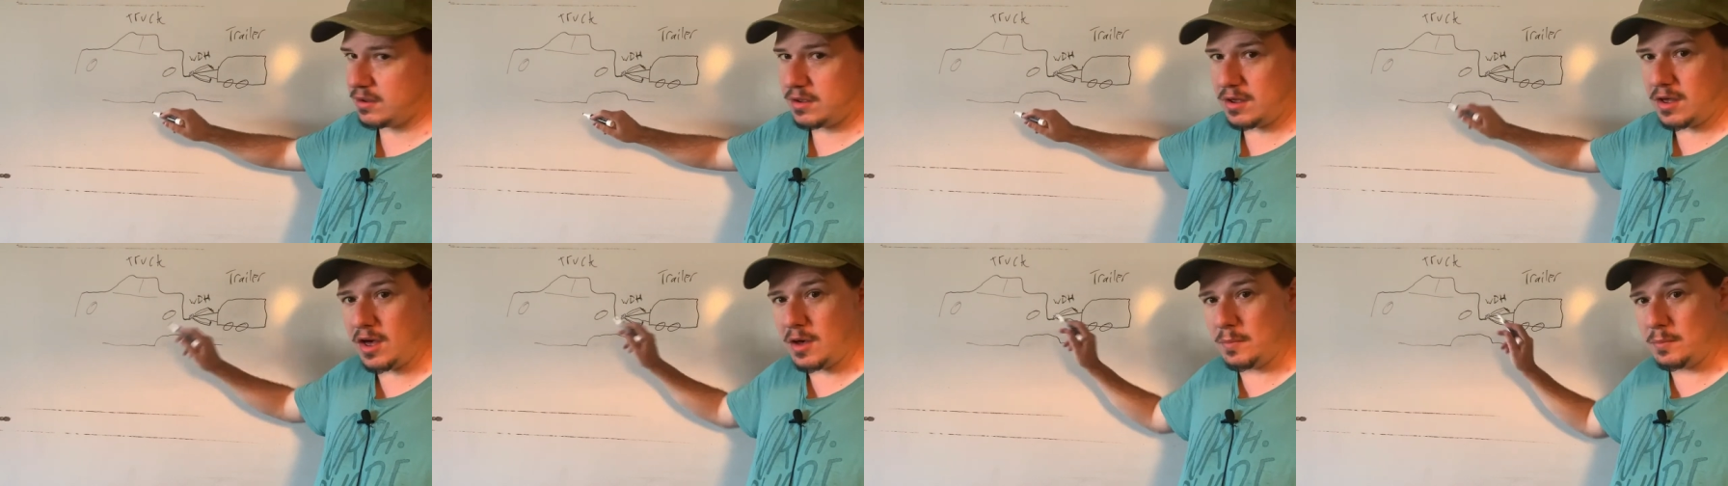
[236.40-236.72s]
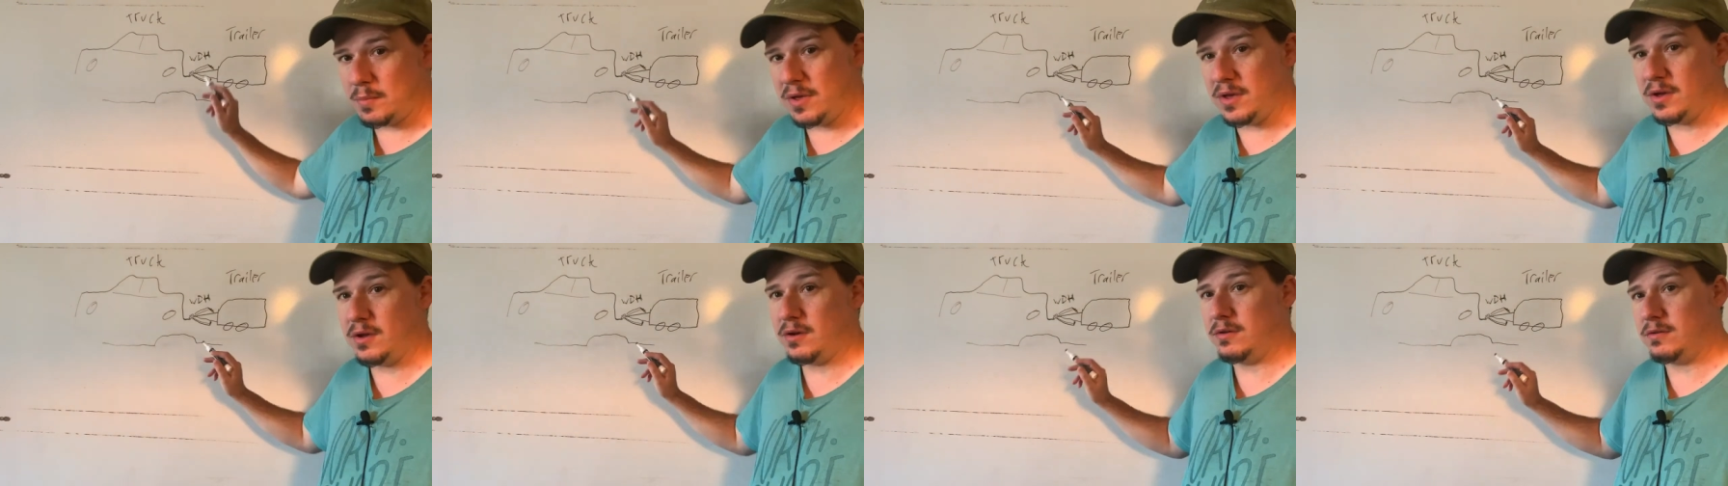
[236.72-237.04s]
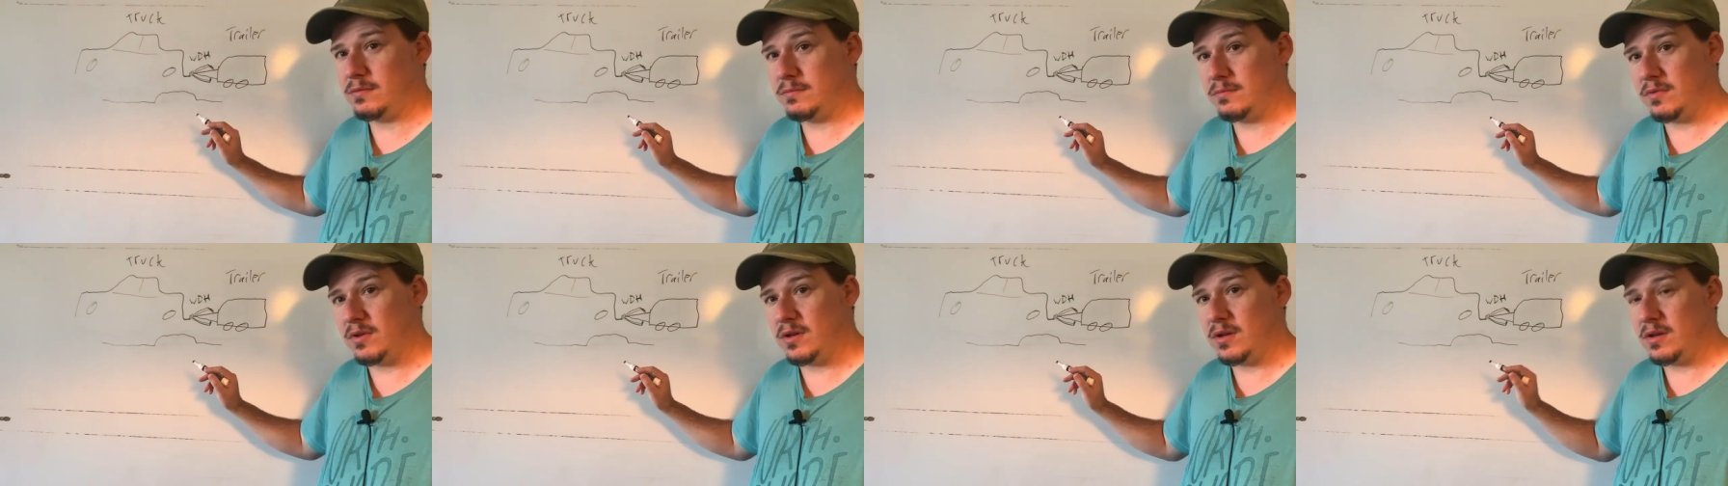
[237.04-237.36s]
uphill
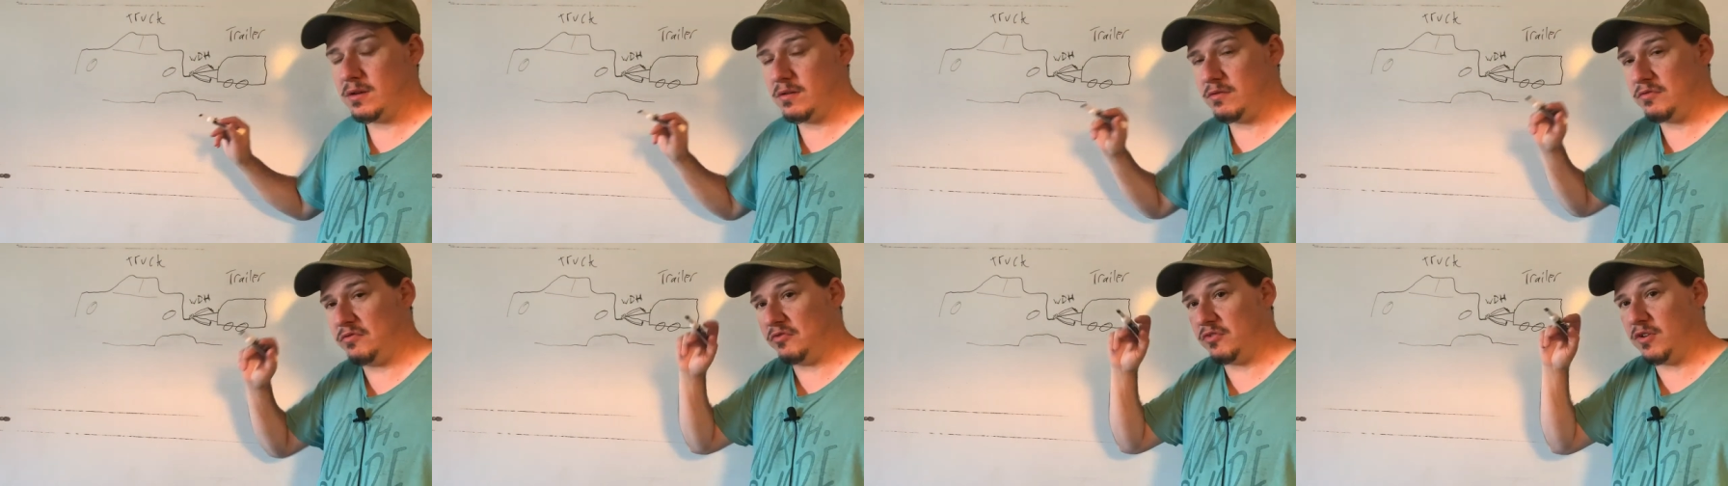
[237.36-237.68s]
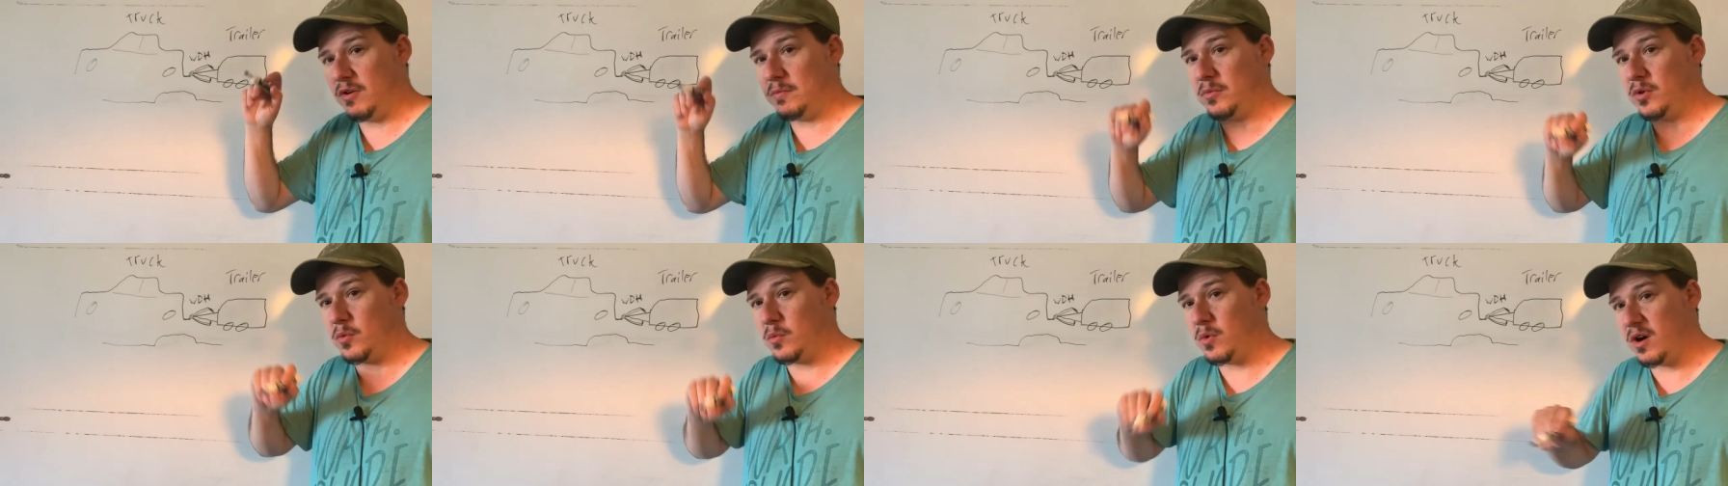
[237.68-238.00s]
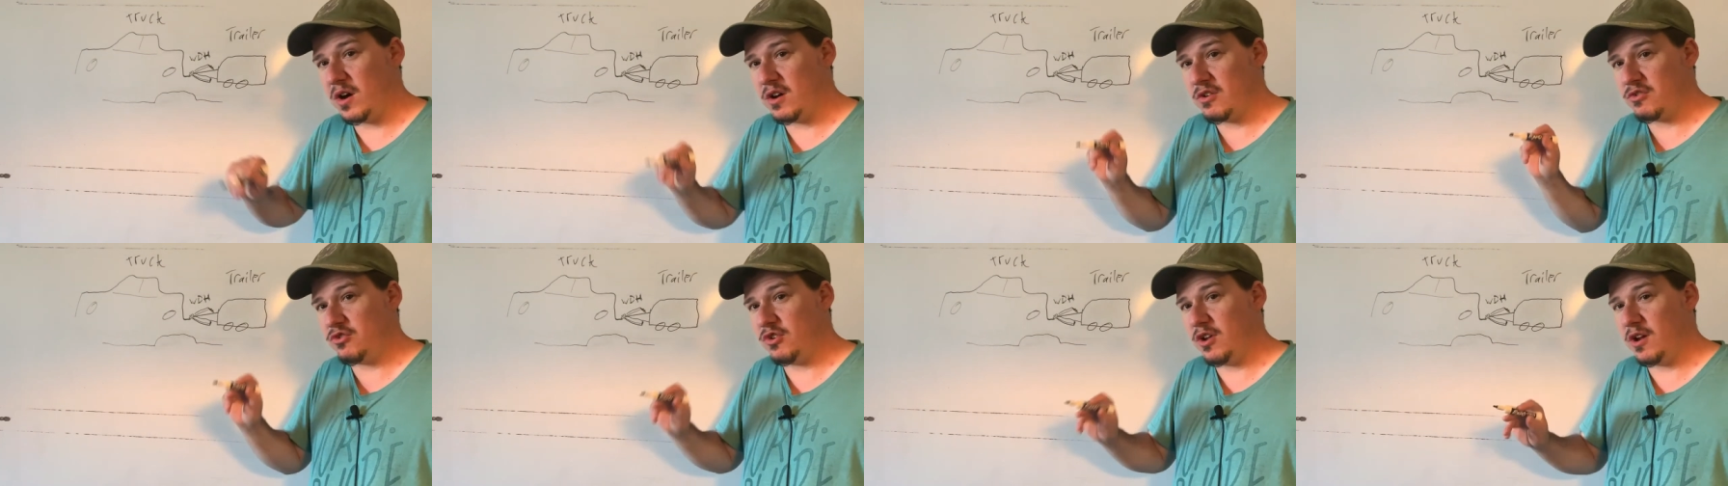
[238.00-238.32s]
from the
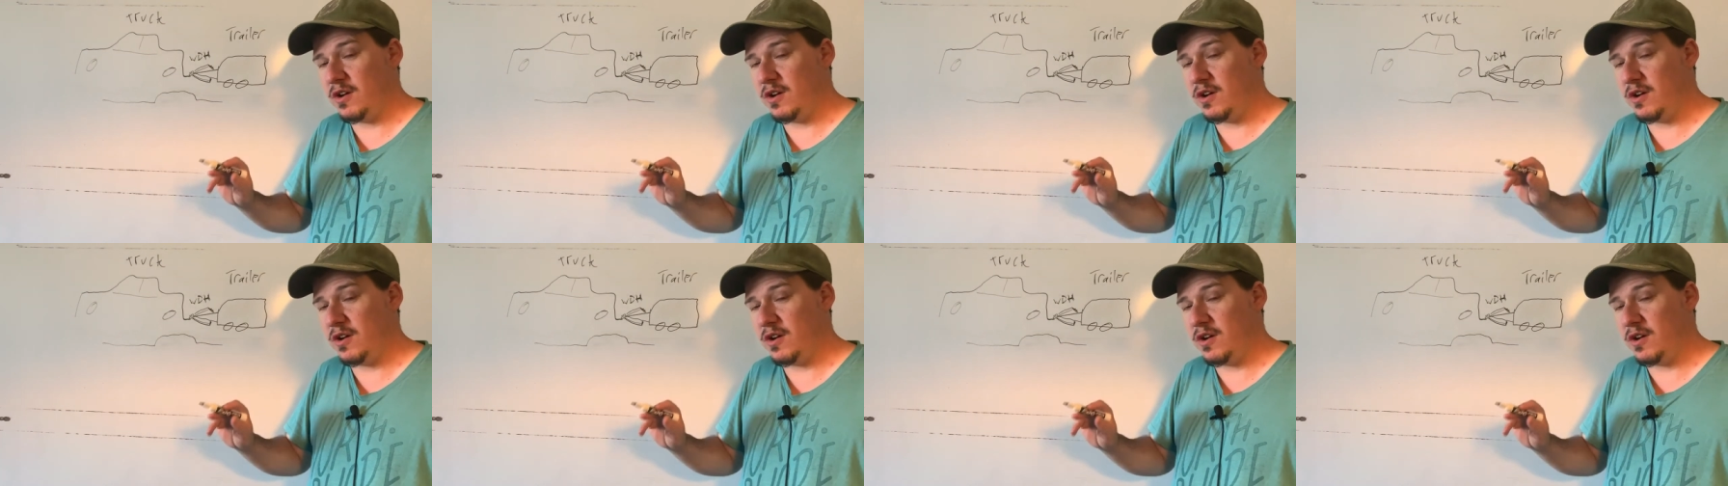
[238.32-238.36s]
wash